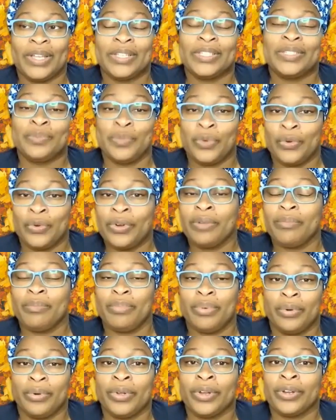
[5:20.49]
it's more
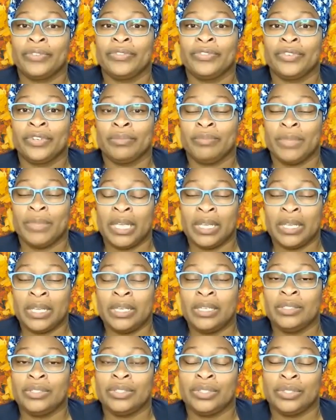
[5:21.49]
important for
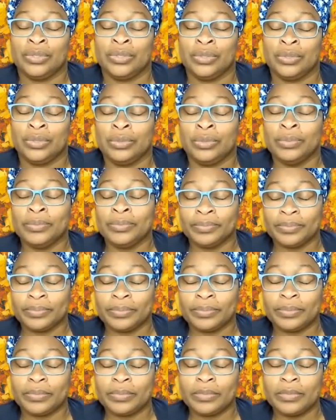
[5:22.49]
me to
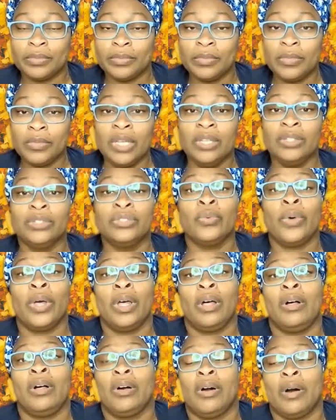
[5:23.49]

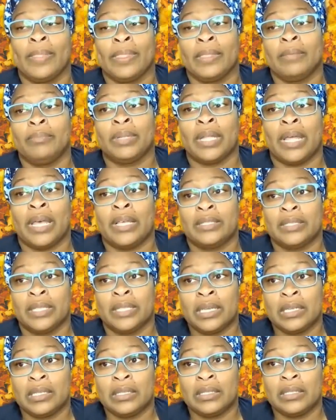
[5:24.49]
dwell on the
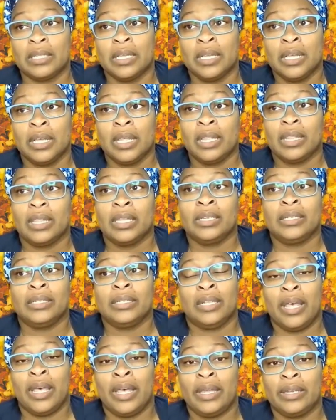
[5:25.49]
blessings than
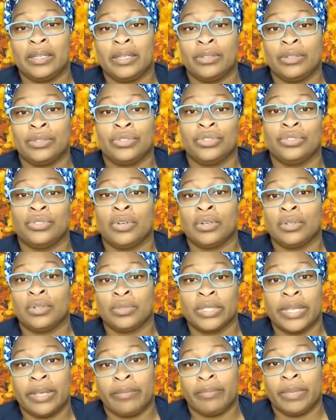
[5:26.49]
let the
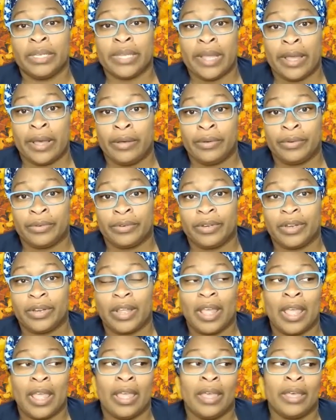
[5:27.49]
struggles get me down.
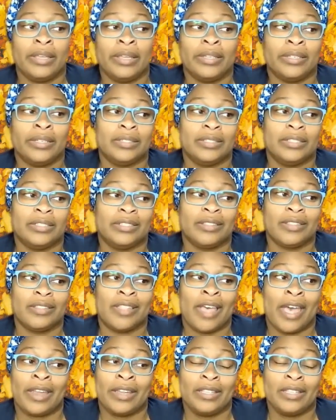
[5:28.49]
And
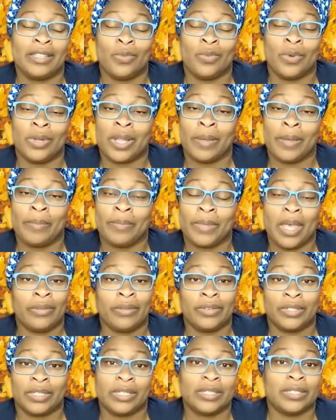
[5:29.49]
that is what I'm
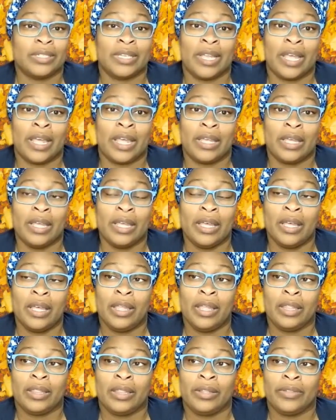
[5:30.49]
counting today.
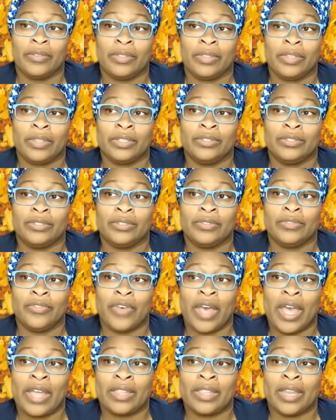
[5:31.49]
The the
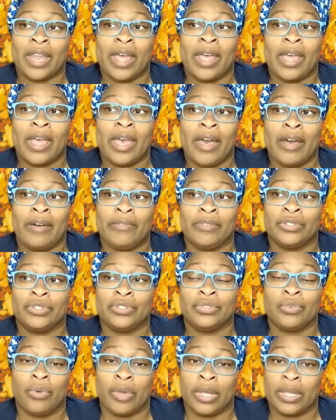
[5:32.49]
fact that I have a
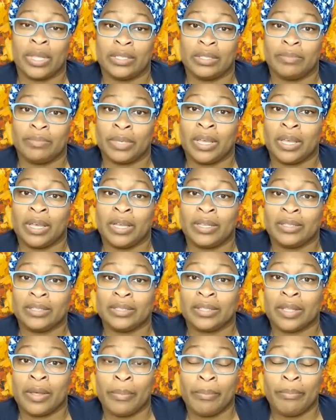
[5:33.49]
choice because
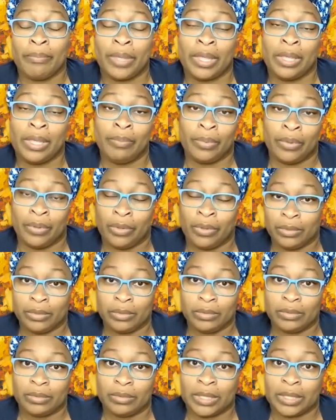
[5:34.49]
some people
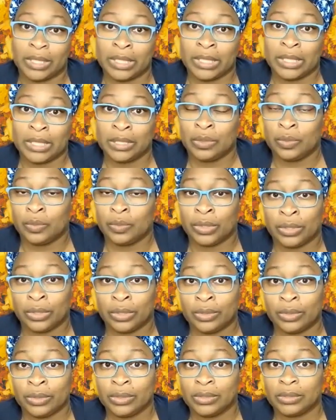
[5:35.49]
in this
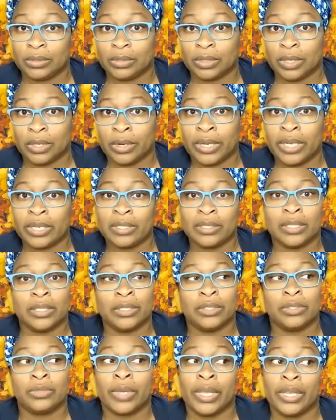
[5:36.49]
world are in a
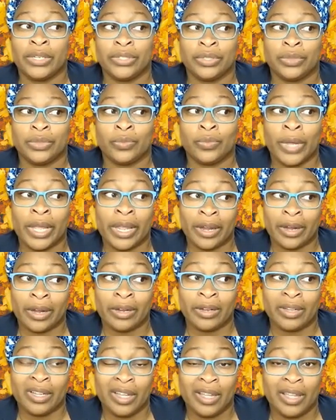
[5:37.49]
situation
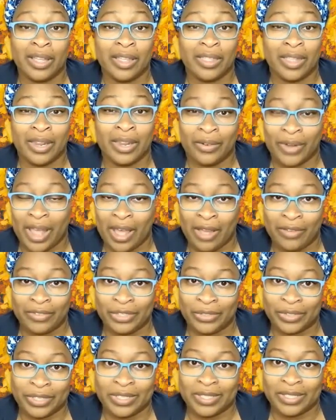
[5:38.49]
where they don't have
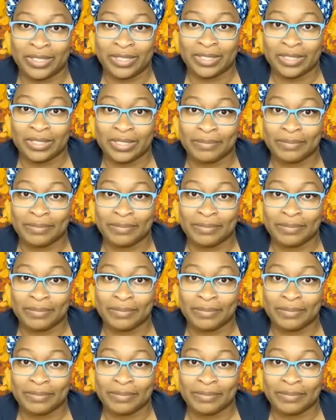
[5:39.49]
choices.